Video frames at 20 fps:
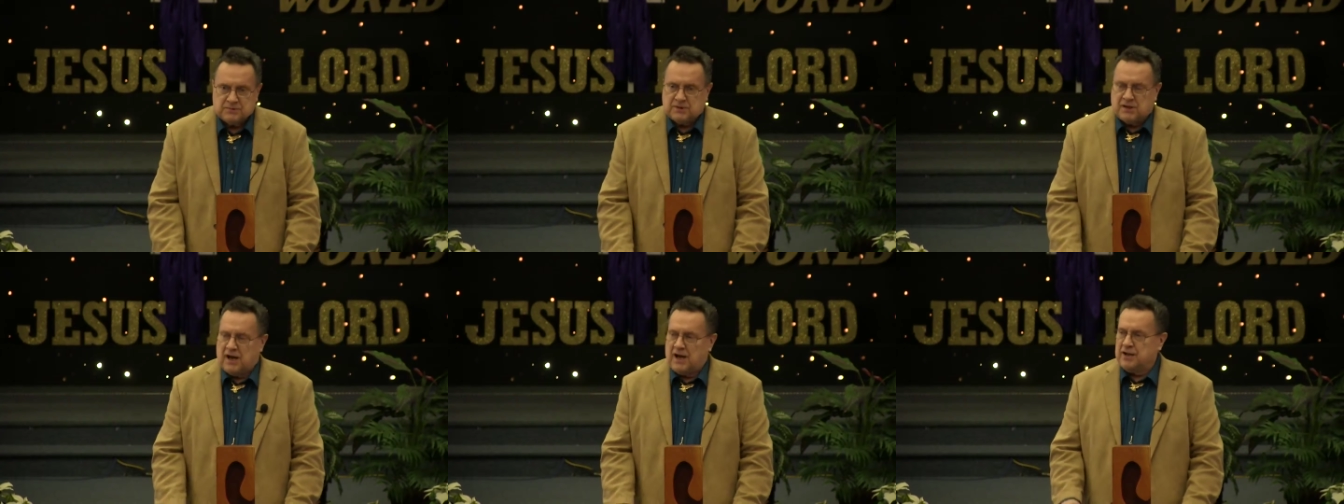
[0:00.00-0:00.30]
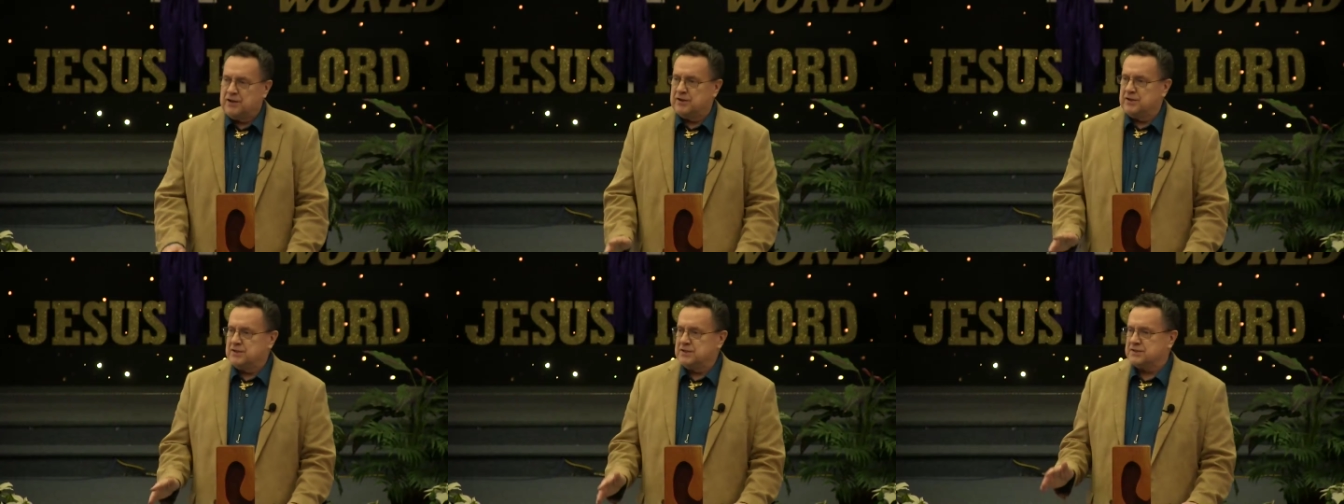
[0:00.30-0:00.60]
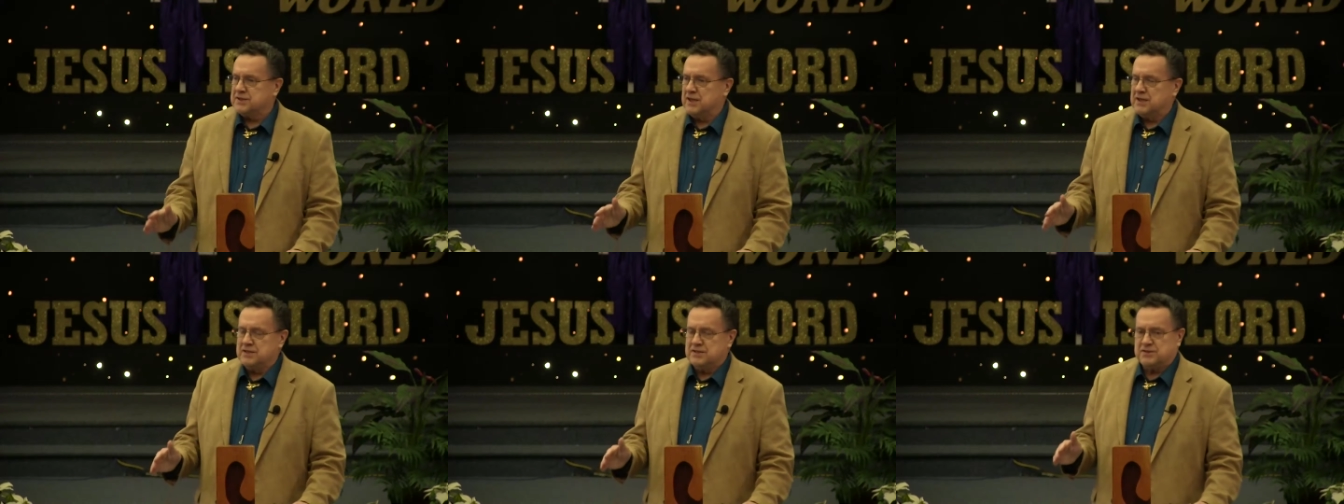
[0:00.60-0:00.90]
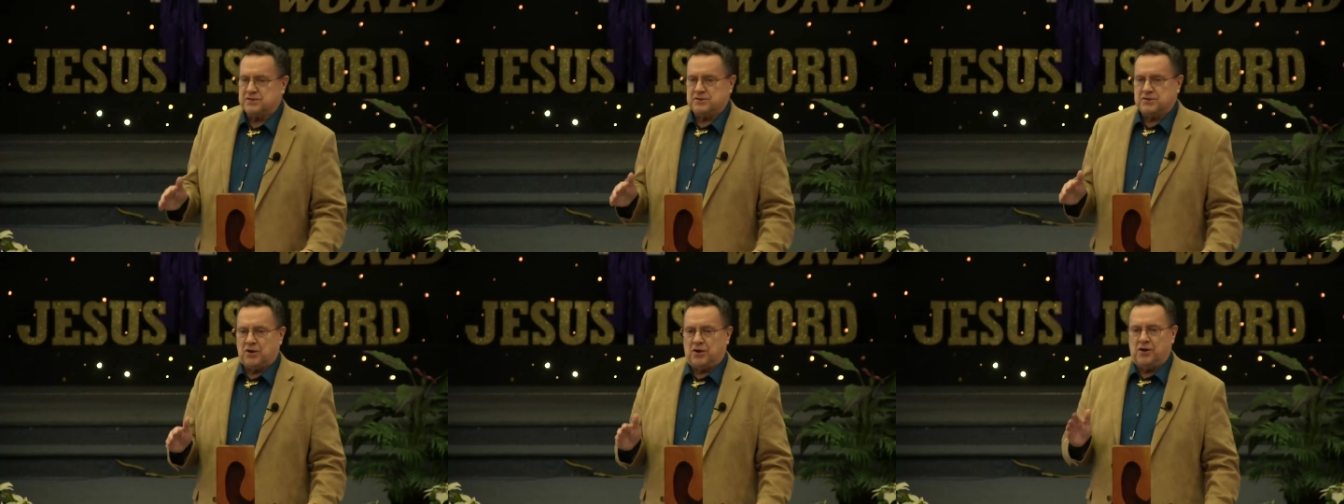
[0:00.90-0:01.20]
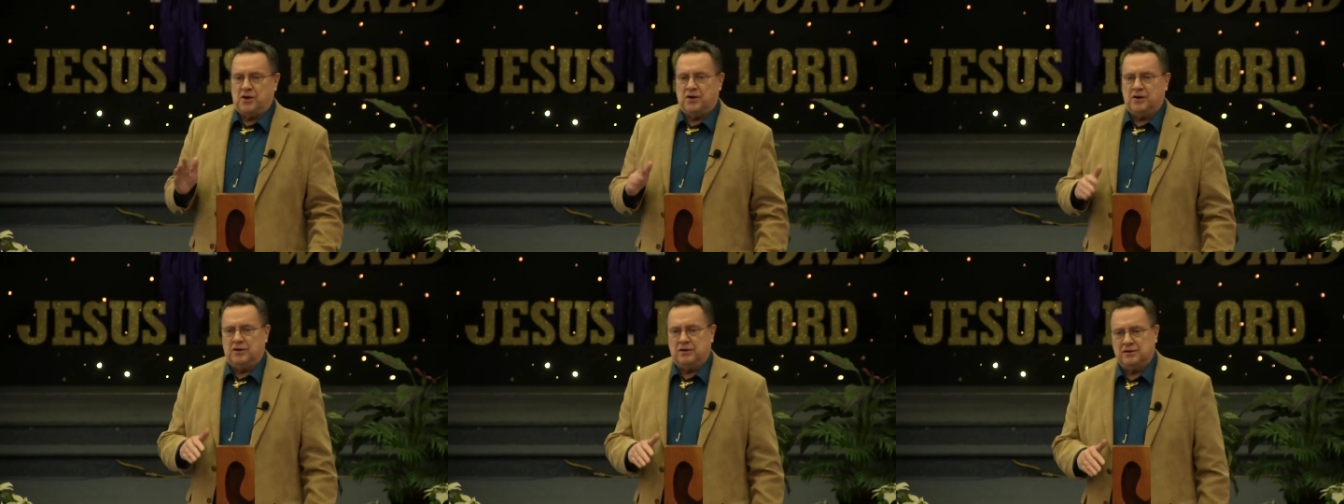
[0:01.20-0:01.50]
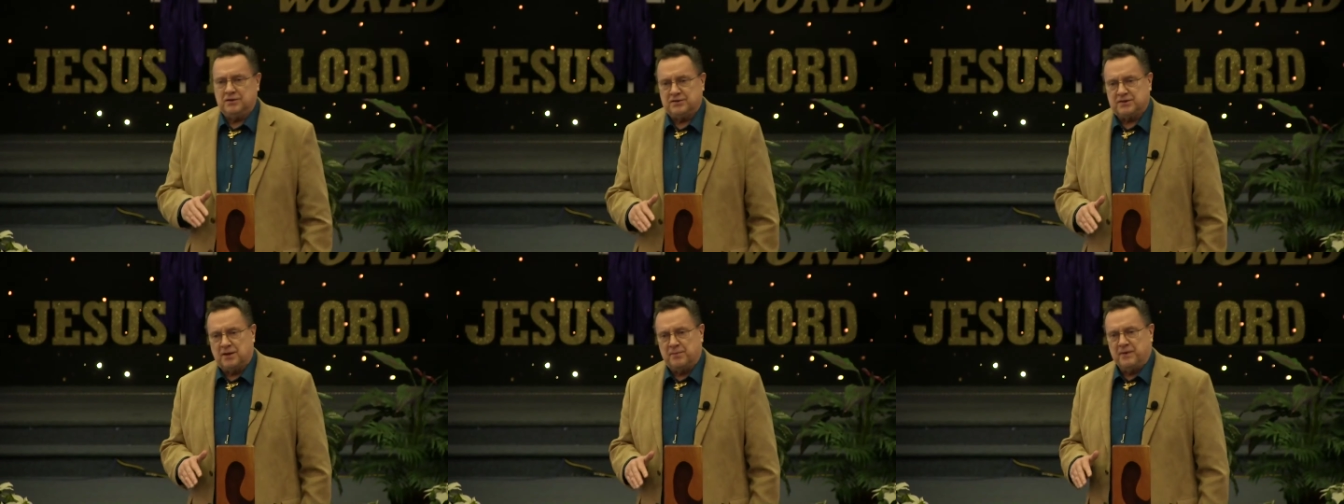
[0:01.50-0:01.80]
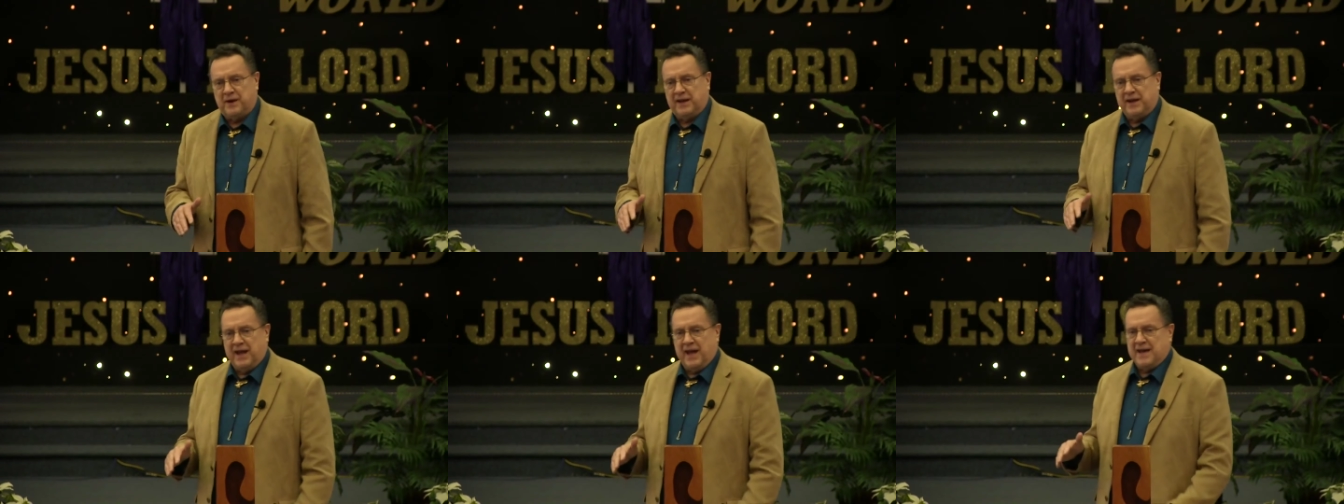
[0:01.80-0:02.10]
God could have said, Saul,
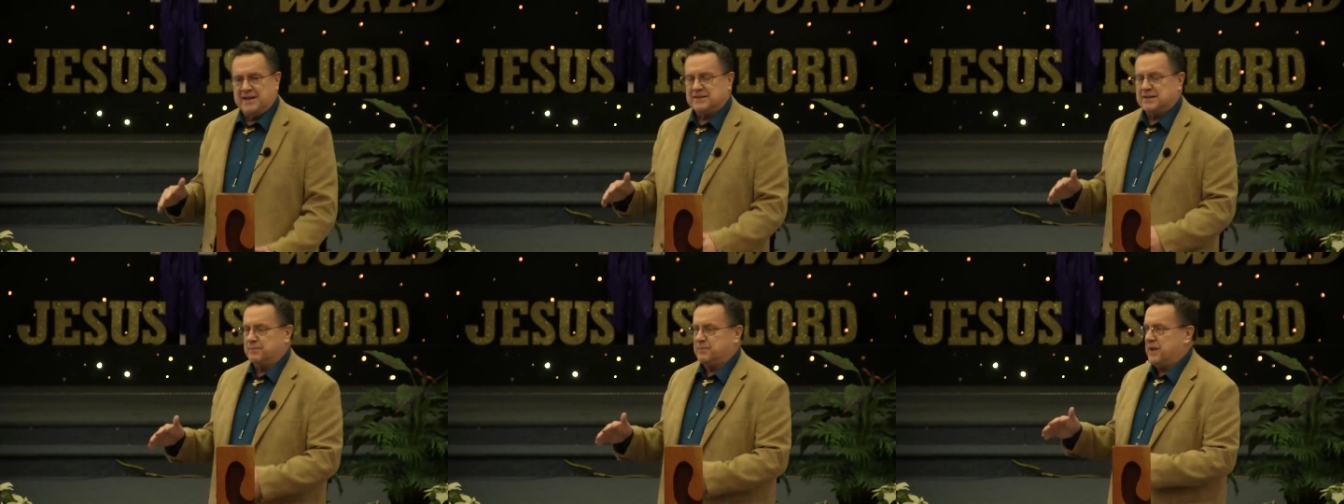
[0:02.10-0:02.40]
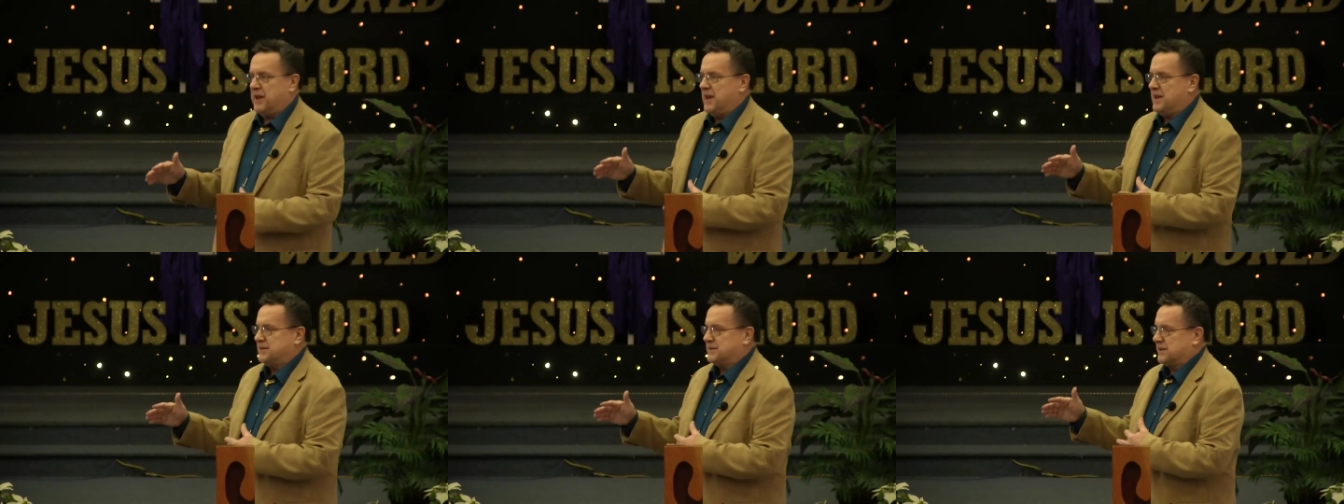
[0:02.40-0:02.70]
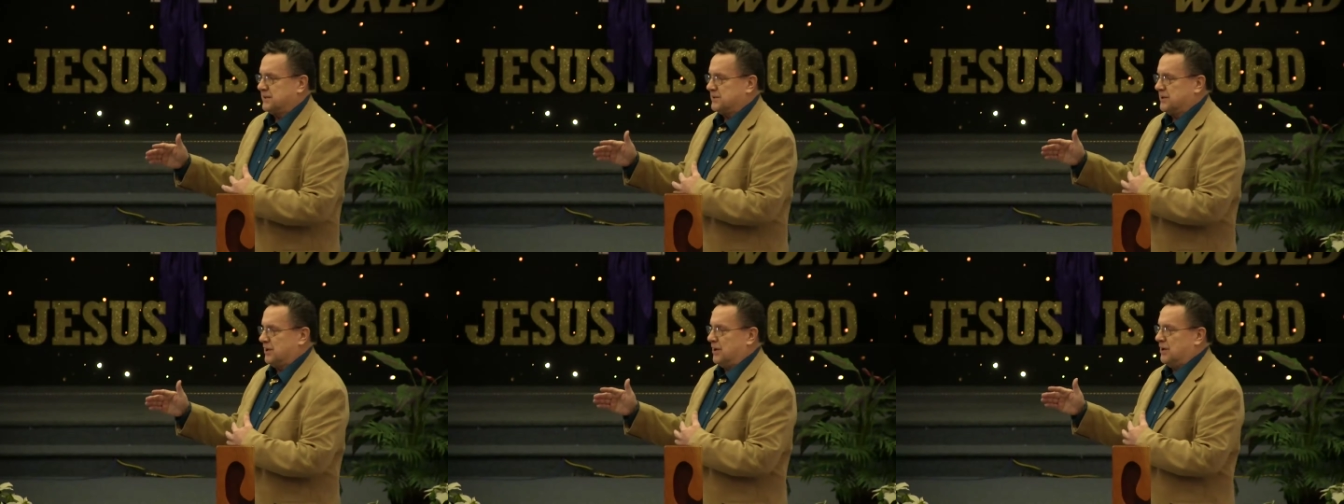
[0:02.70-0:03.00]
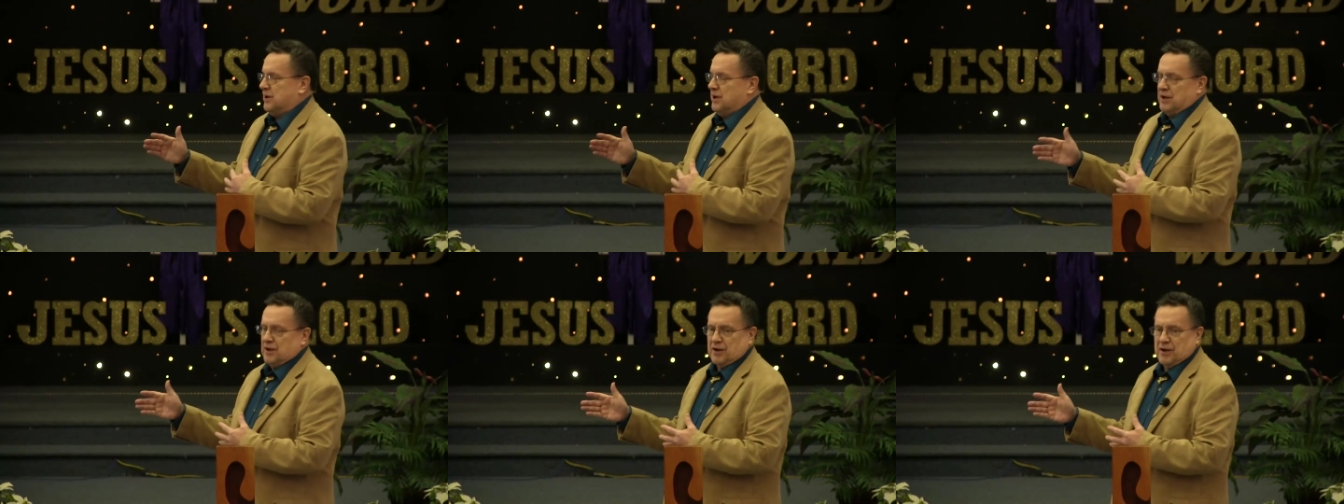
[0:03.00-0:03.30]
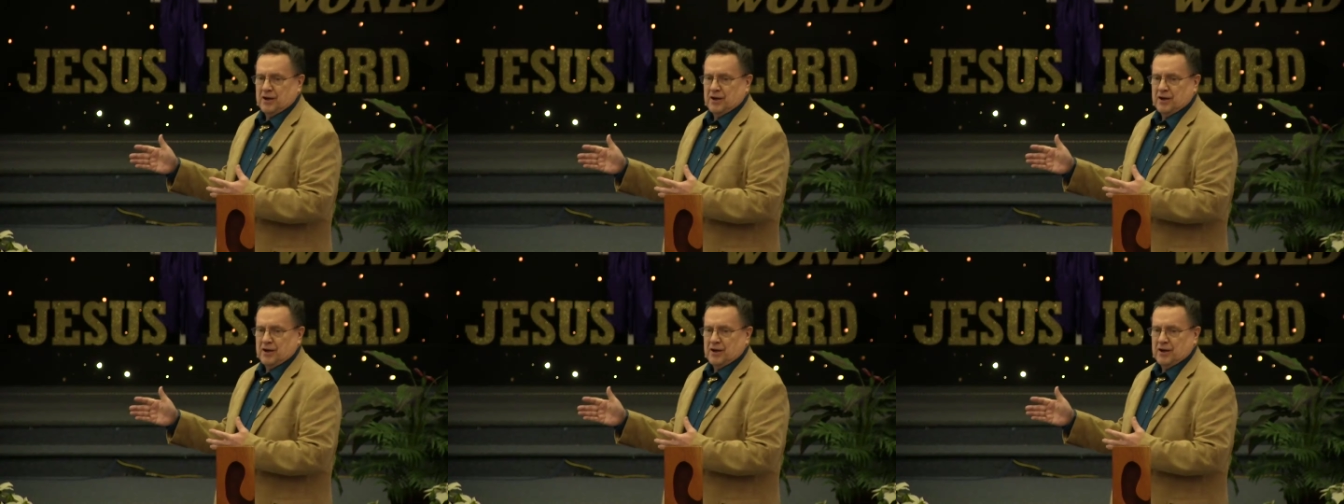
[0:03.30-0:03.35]
somebody has a basket there.